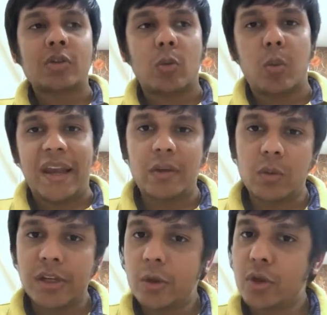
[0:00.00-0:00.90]
so
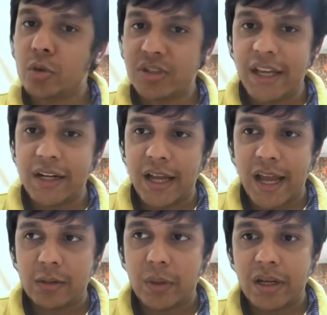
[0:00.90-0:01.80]
whenever you use data
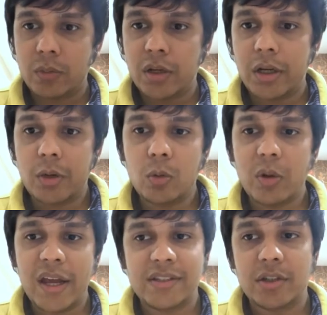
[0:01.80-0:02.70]
and whenever
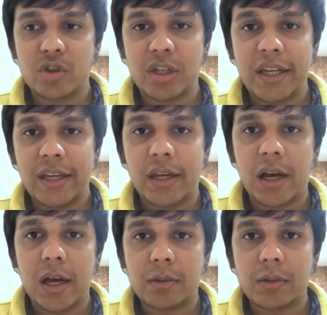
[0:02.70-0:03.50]
you essentially